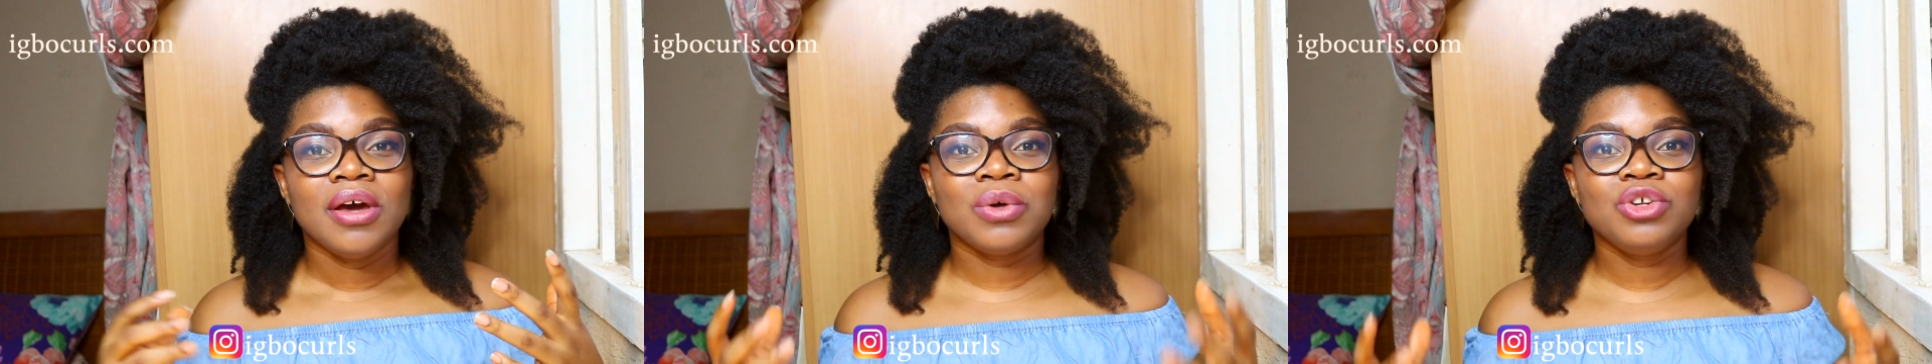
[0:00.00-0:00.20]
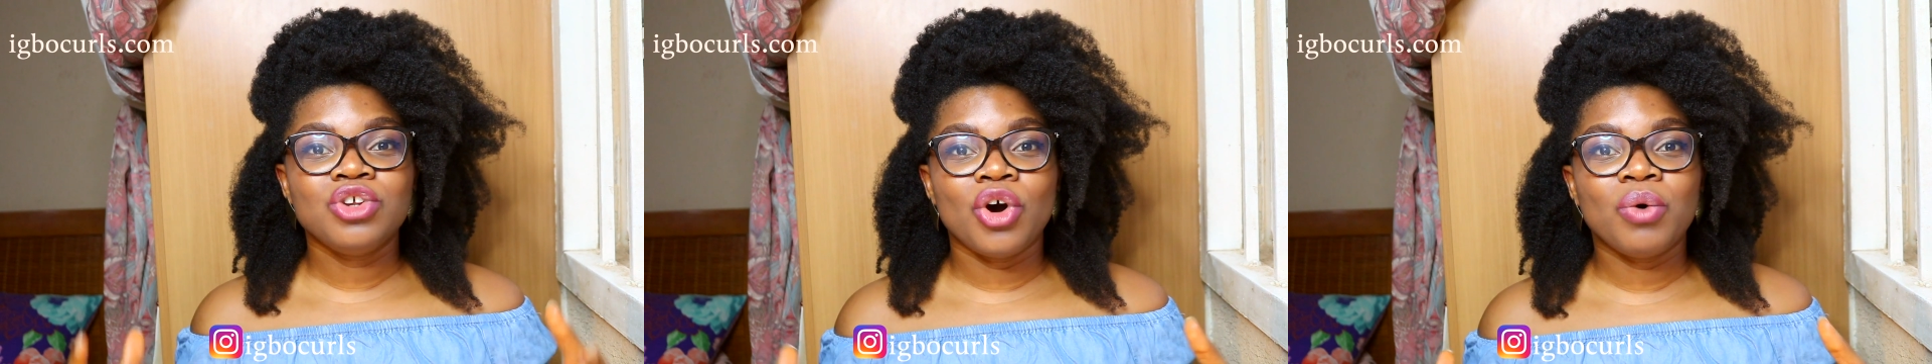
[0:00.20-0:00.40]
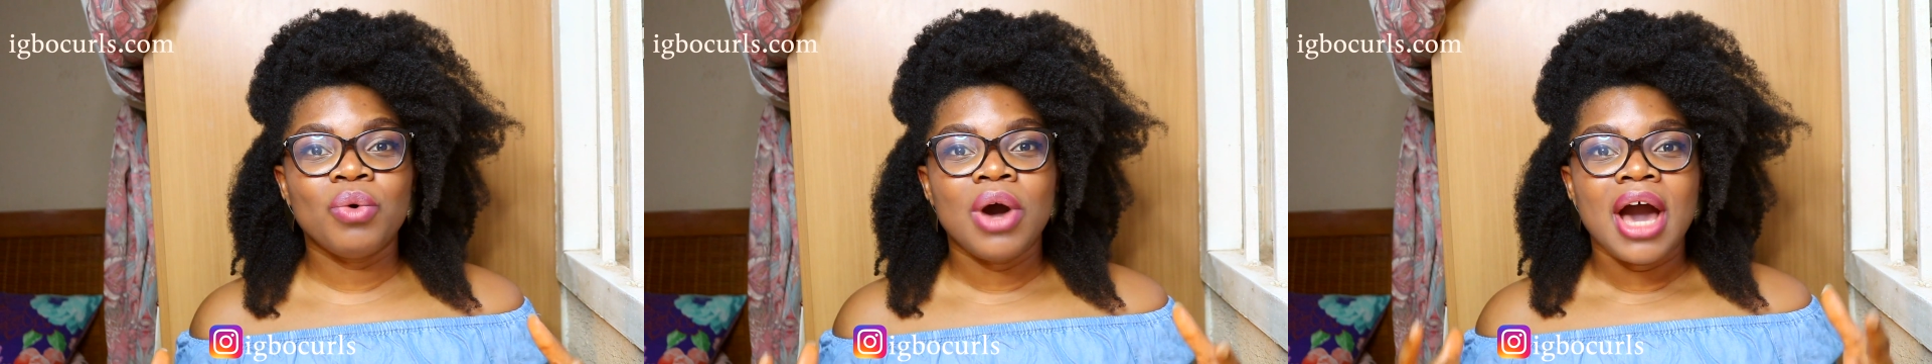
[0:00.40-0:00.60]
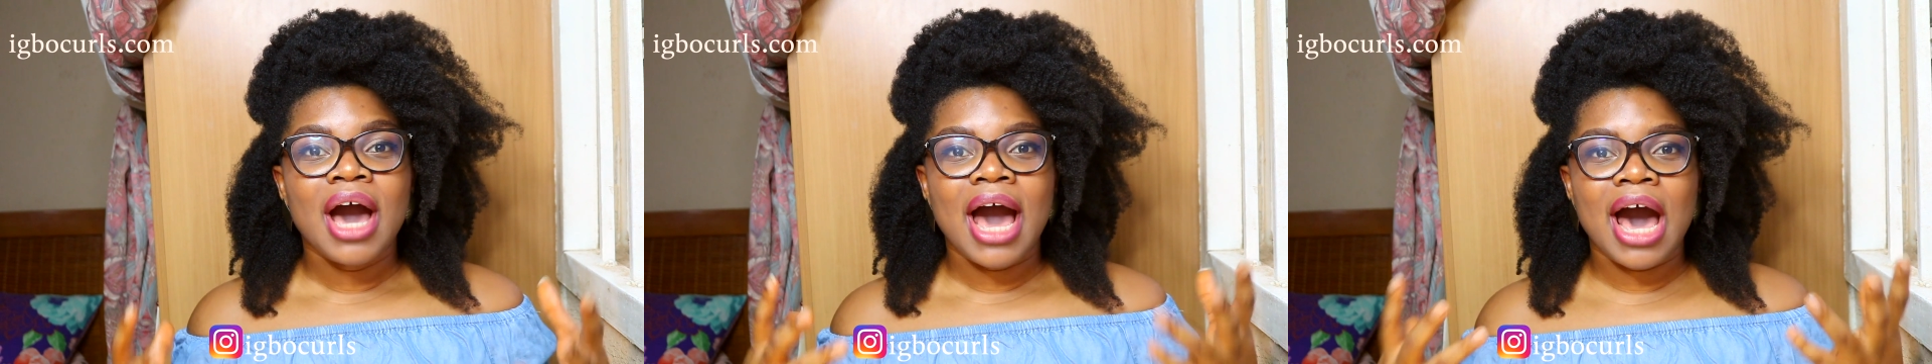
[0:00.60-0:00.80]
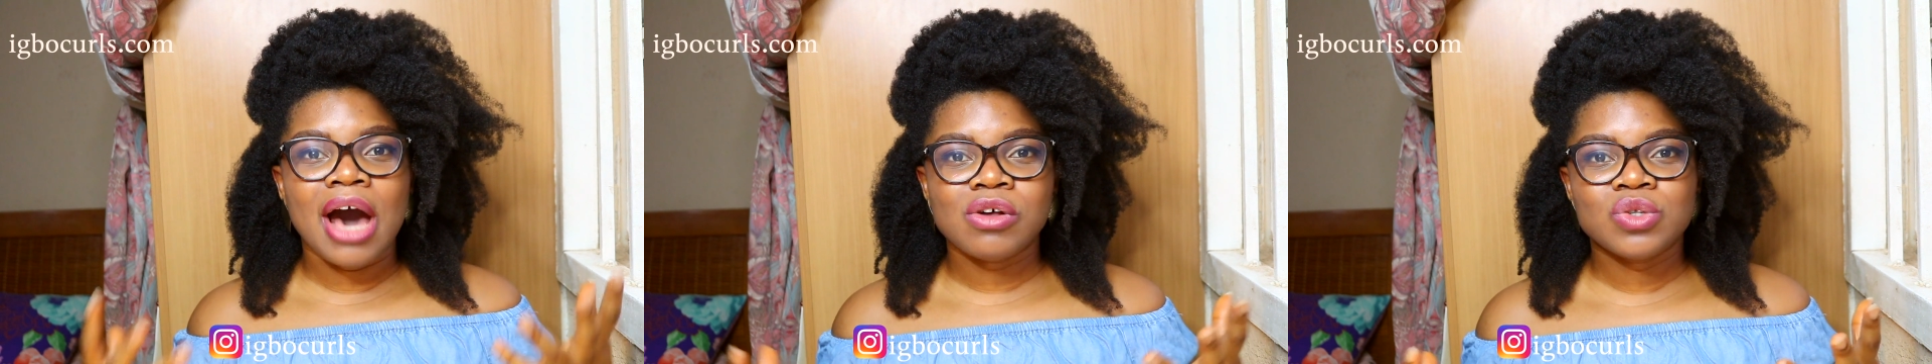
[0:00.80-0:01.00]
know
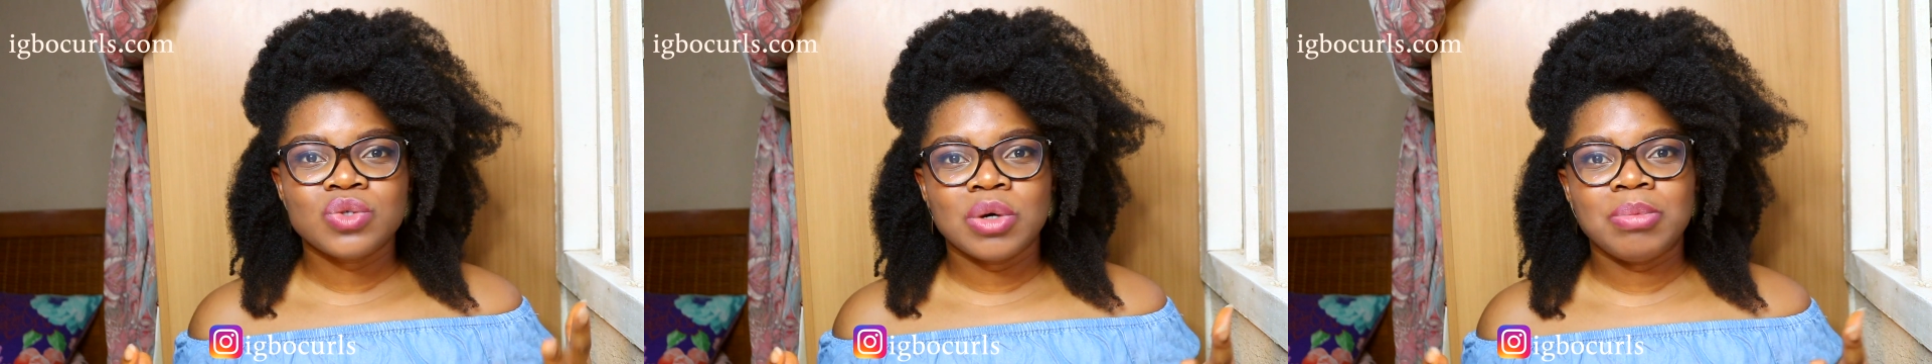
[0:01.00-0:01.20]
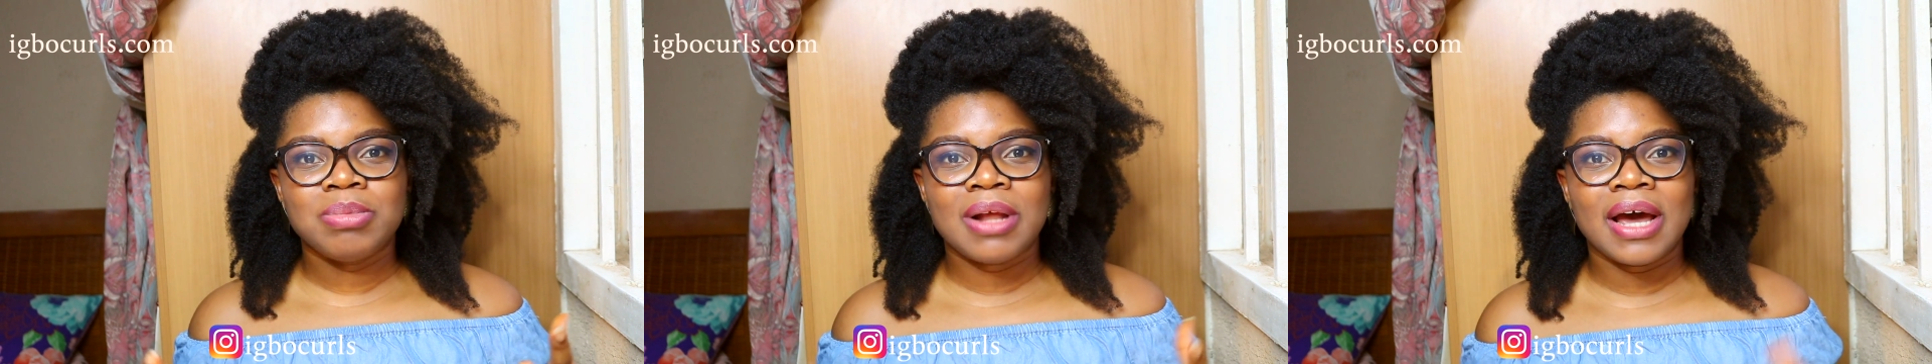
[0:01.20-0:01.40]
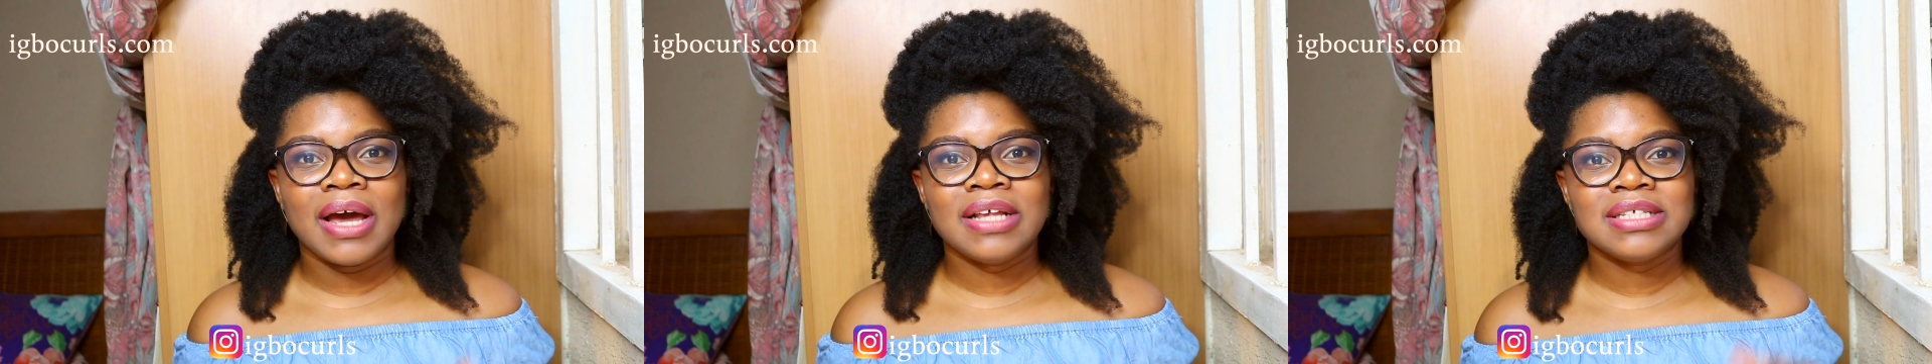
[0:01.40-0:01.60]
how to apply